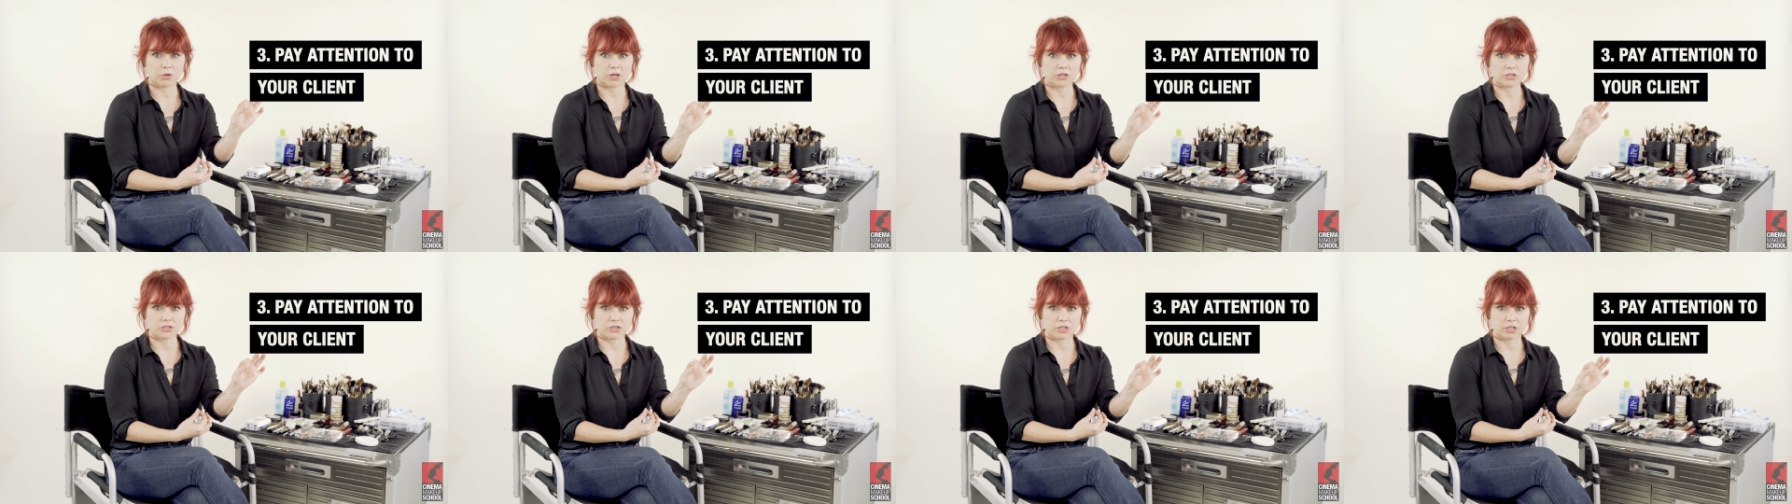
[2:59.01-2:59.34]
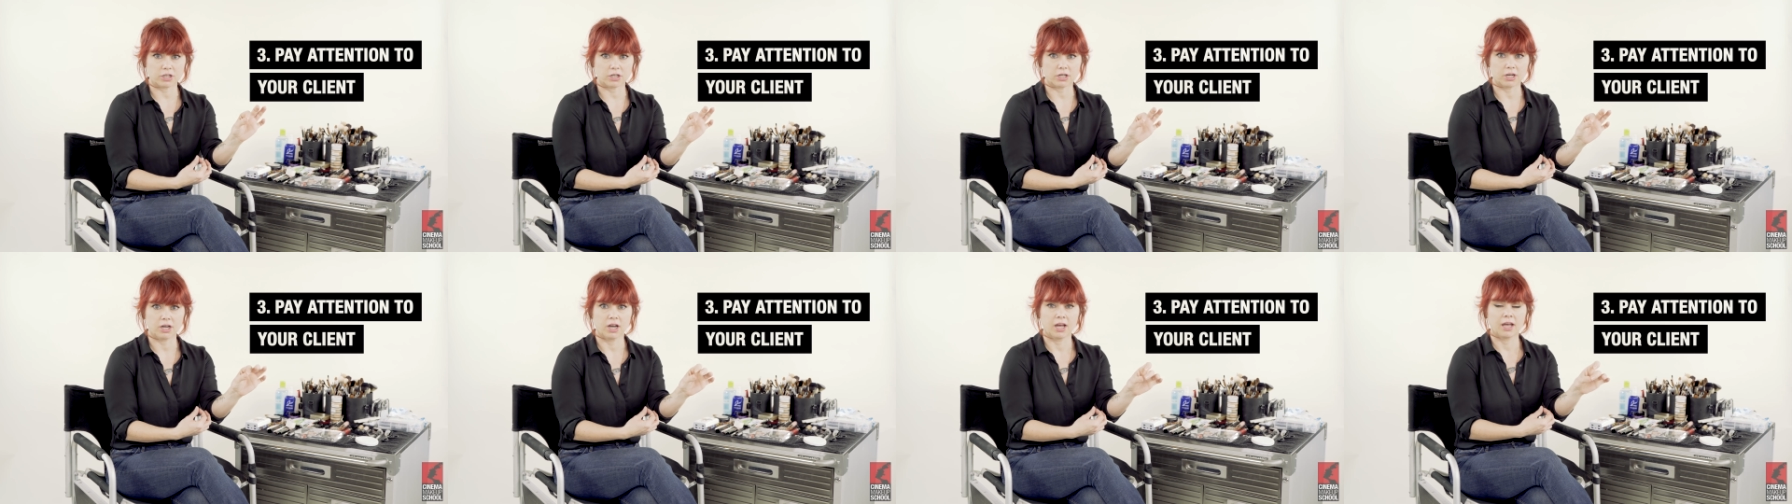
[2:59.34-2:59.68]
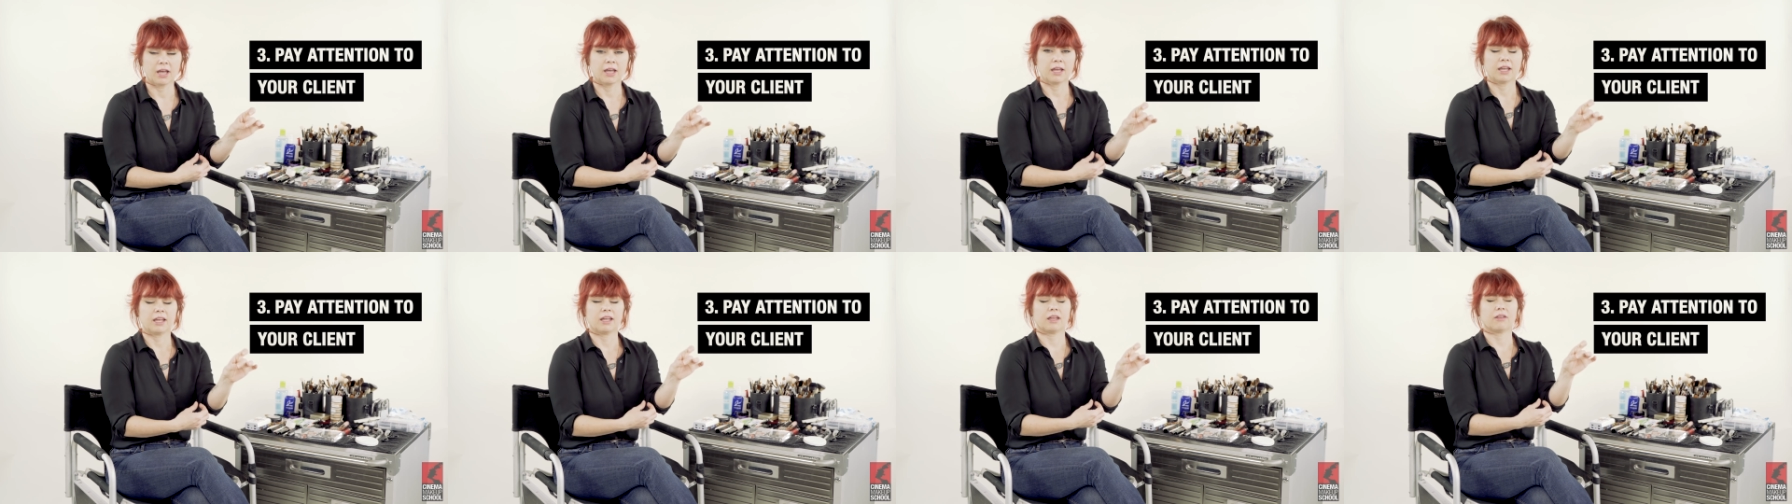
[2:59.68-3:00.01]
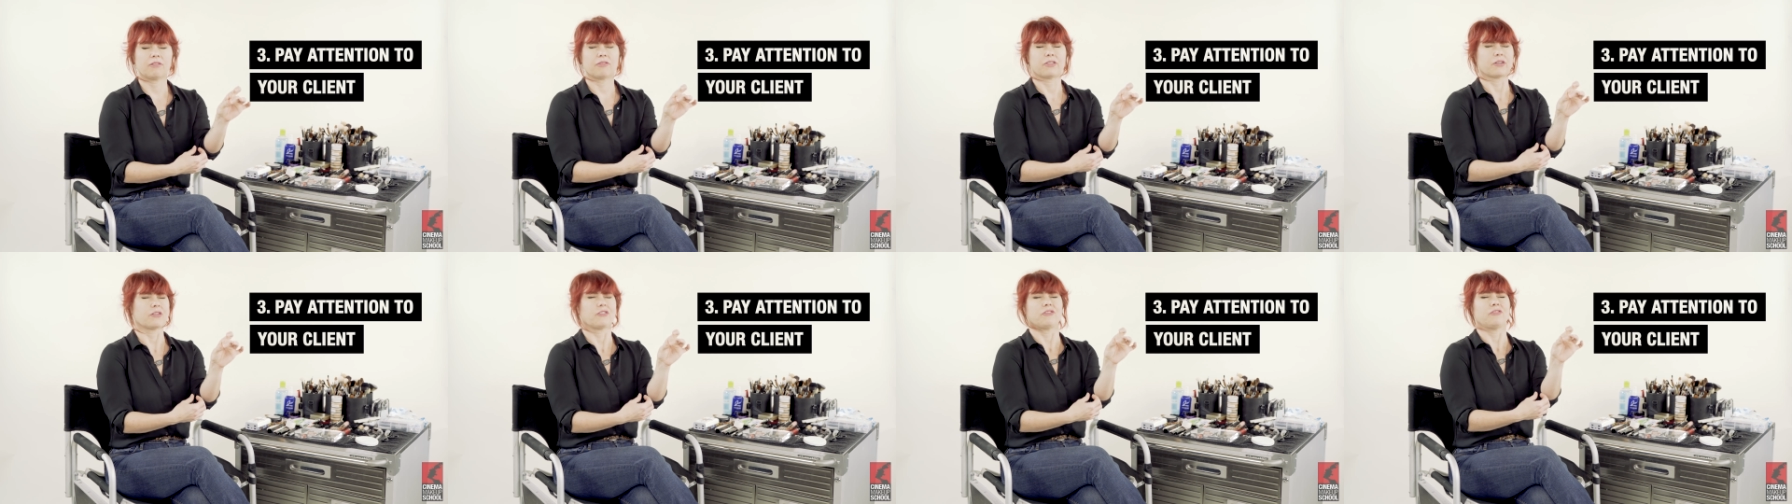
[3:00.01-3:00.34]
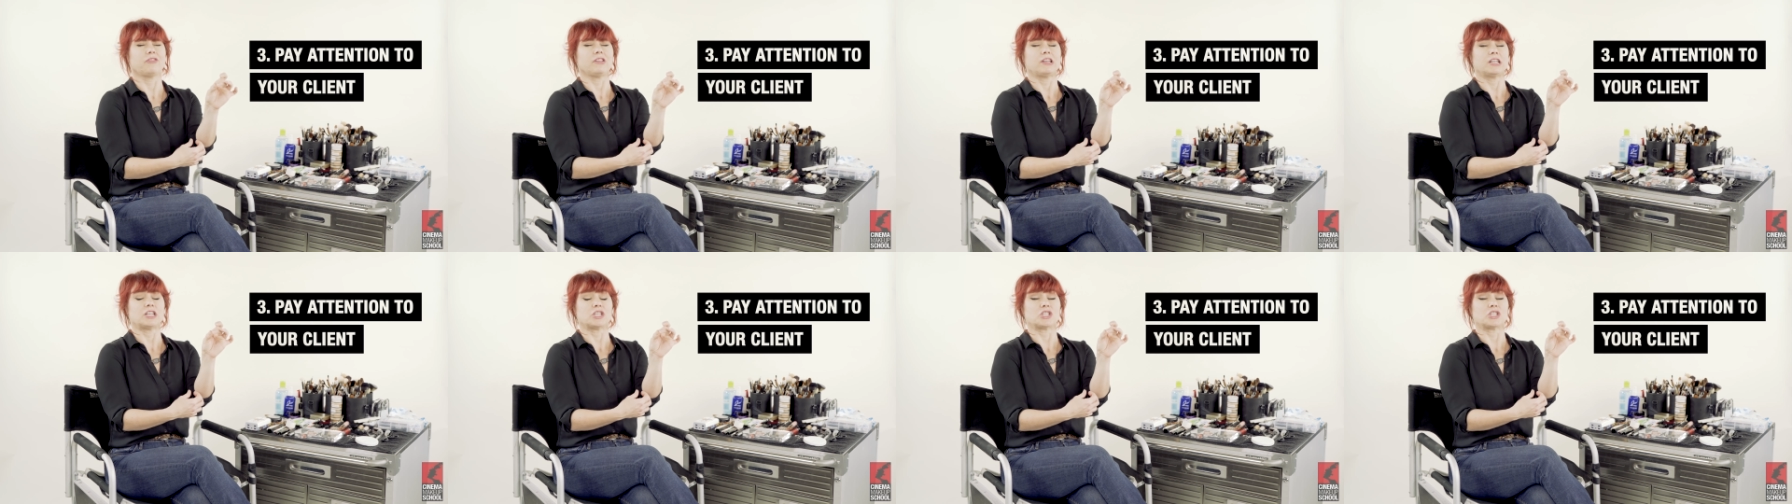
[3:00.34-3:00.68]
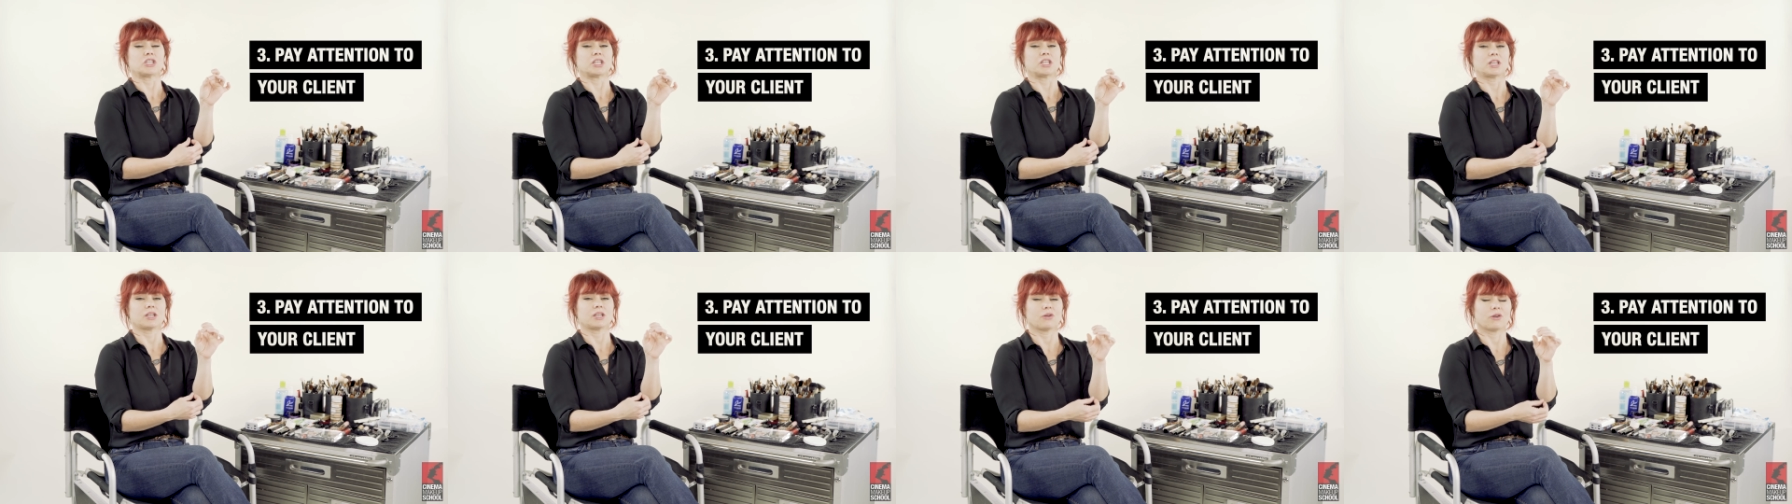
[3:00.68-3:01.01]
pressure, if they're
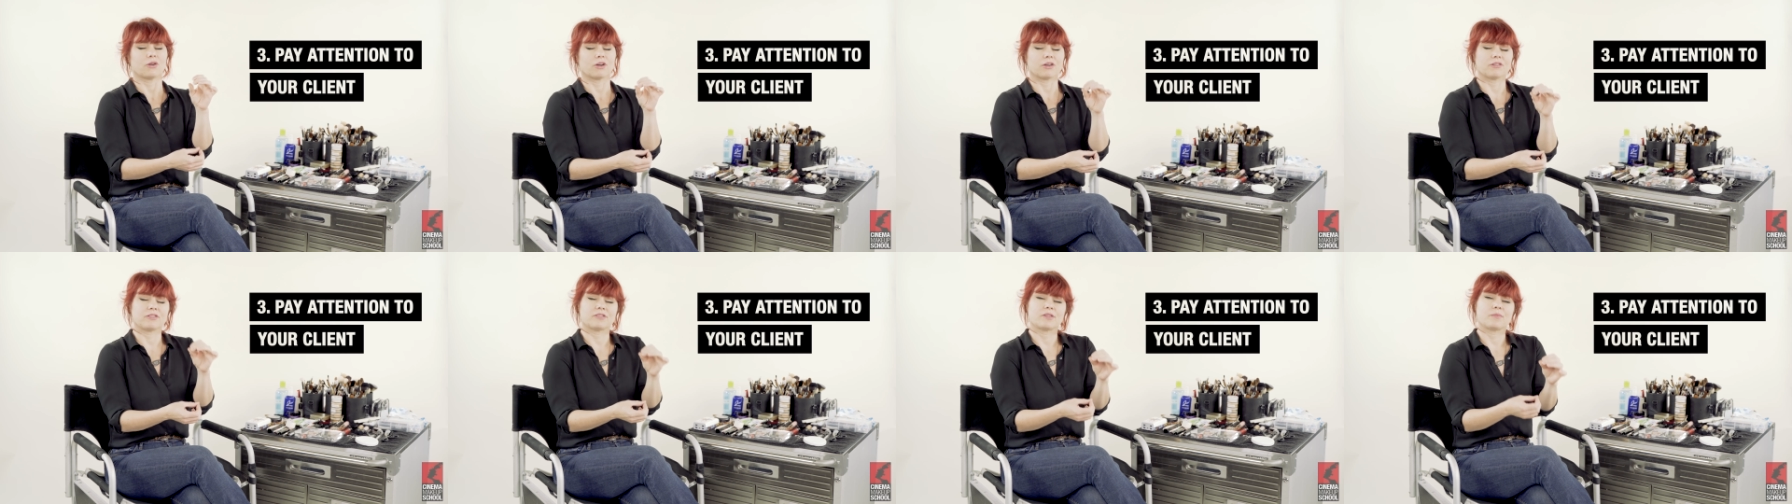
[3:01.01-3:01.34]
flinching or if